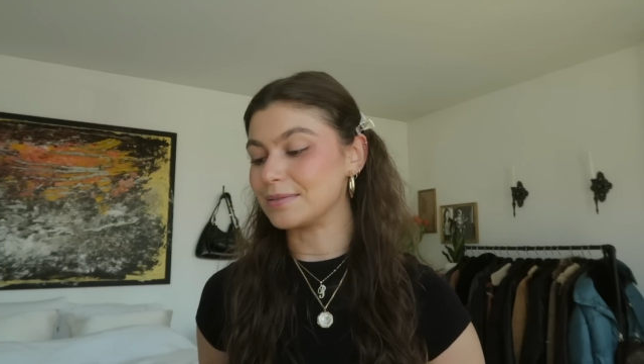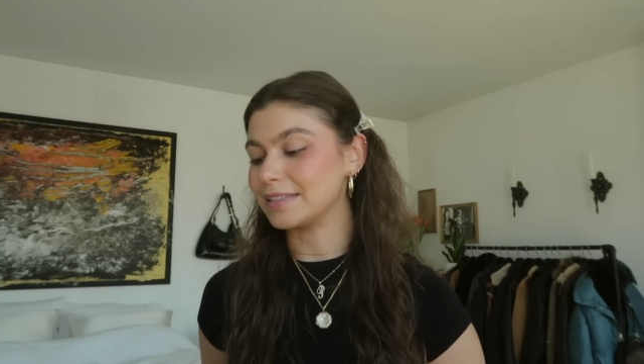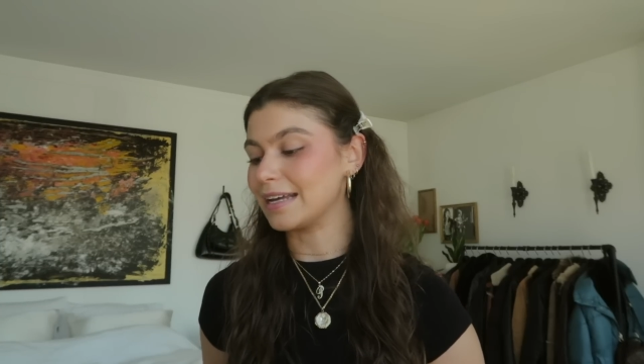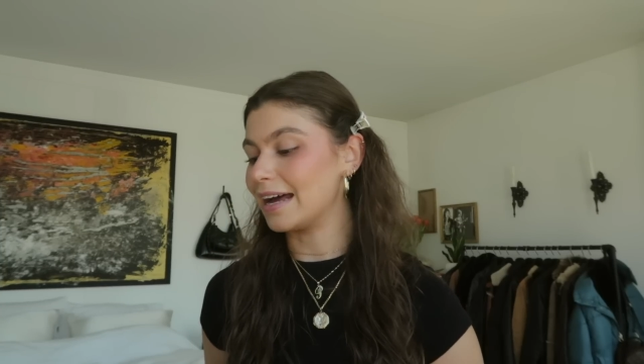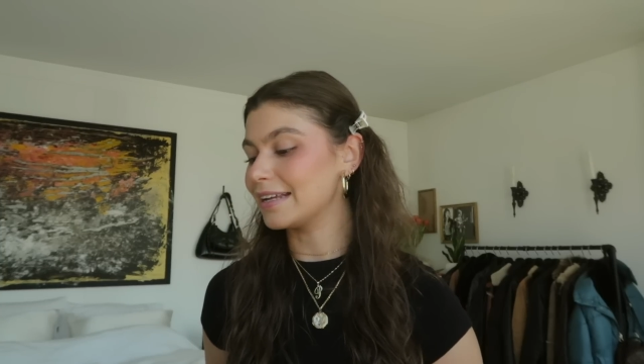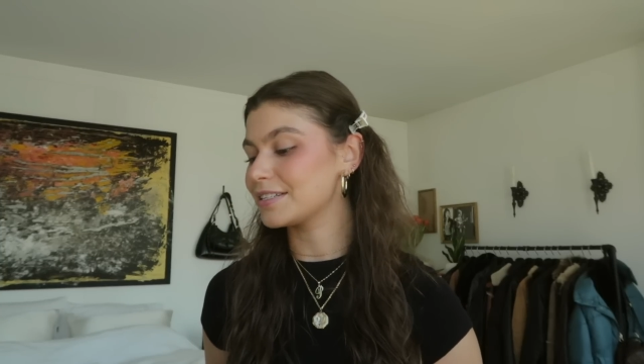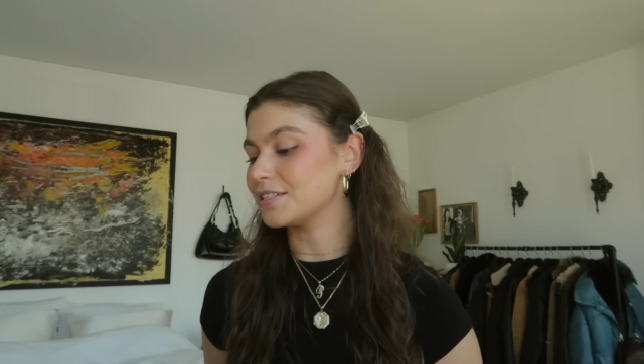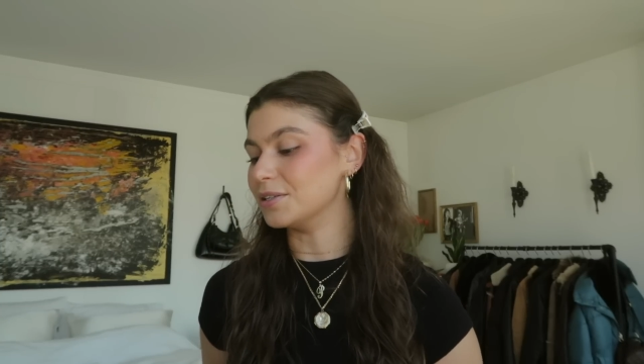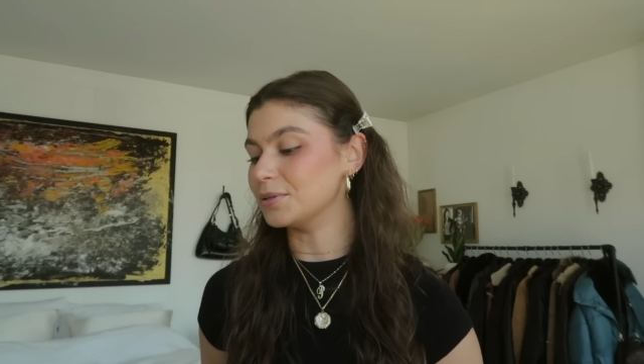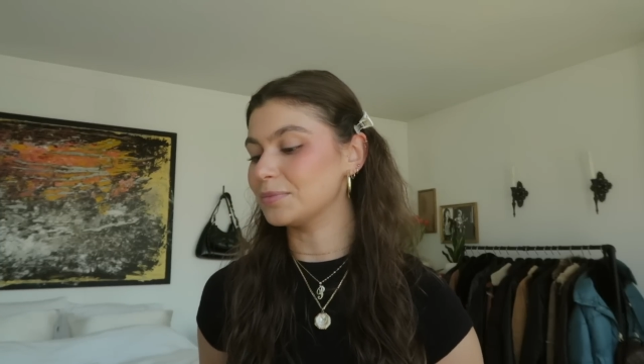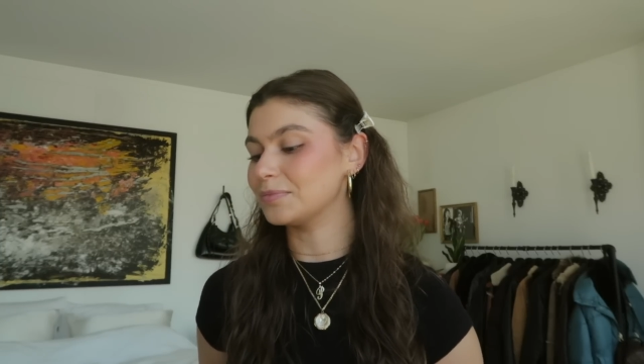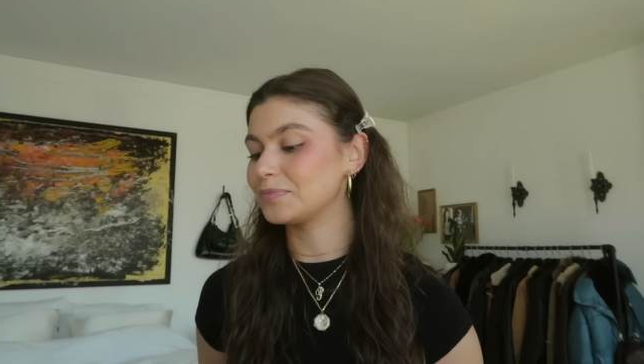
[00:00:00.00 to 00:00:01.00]
with that too.
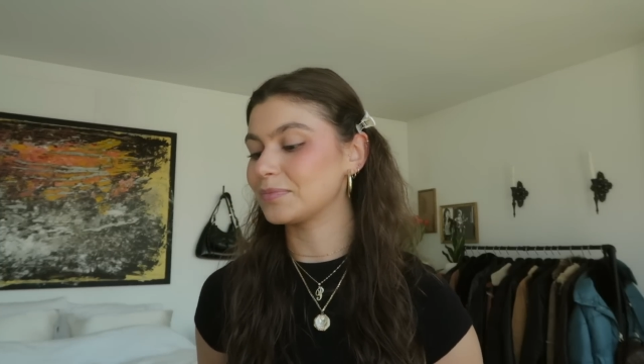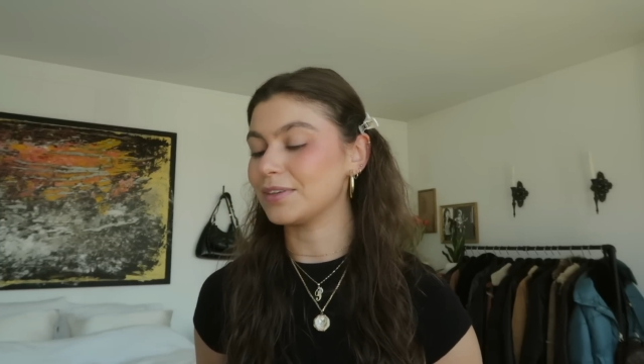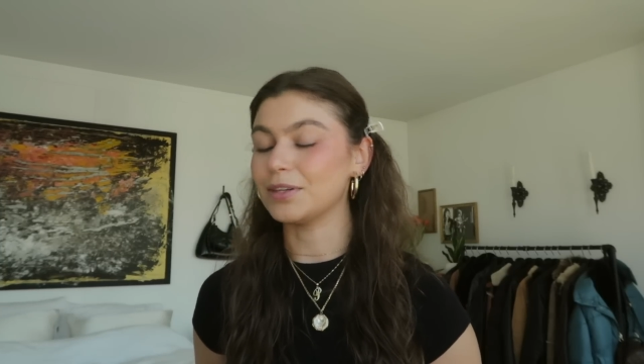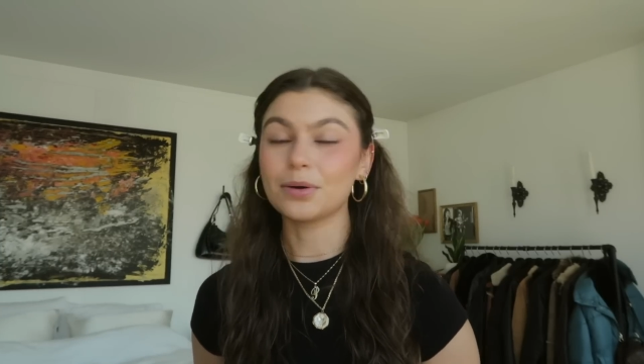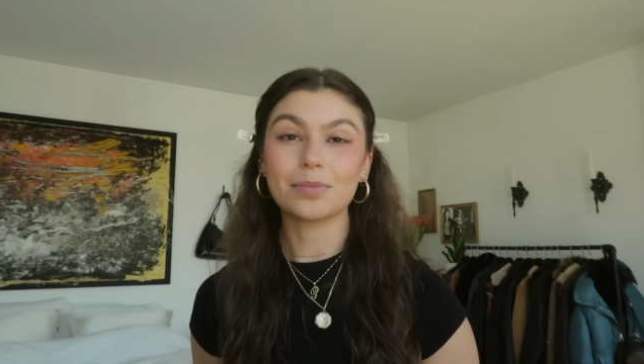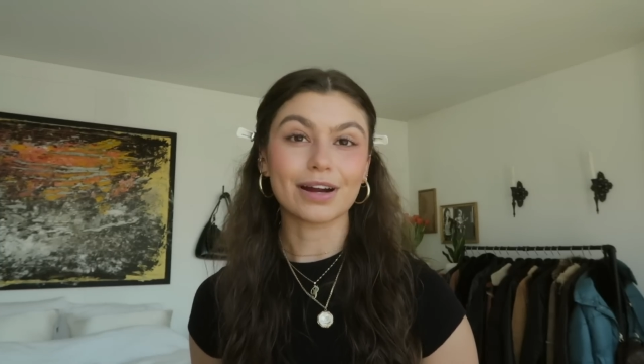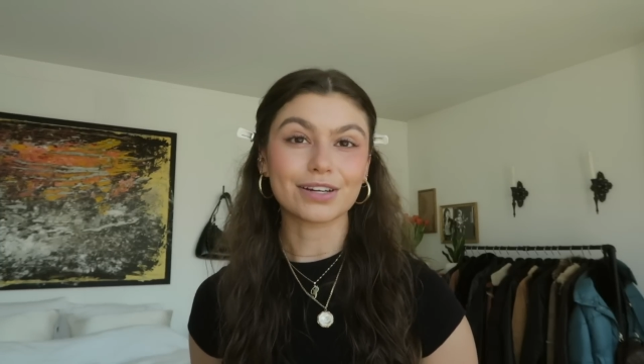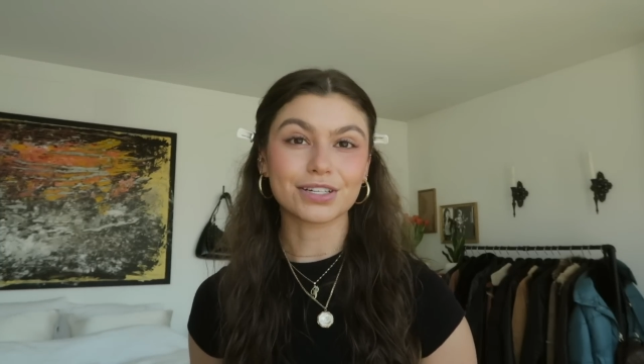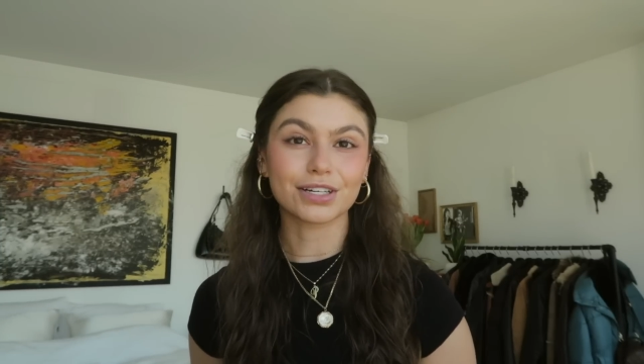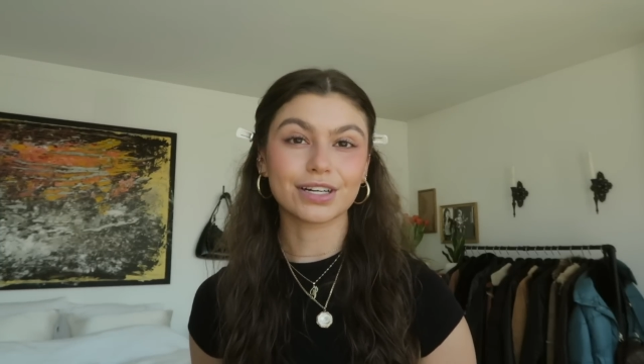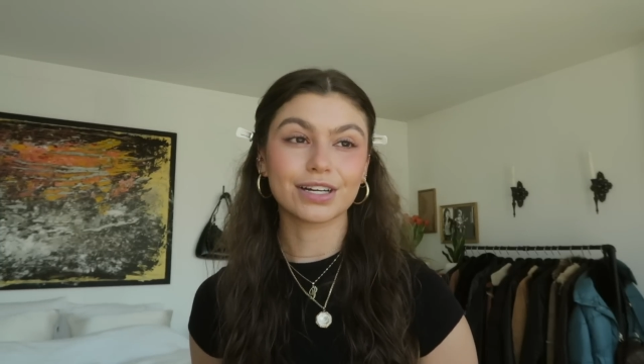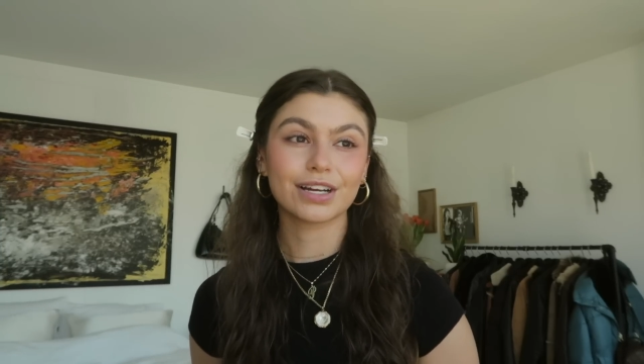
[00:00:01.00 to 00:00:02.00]
No
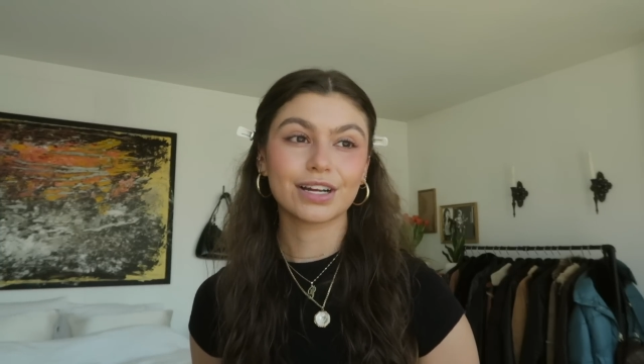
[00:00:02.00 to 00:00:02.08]
pressure,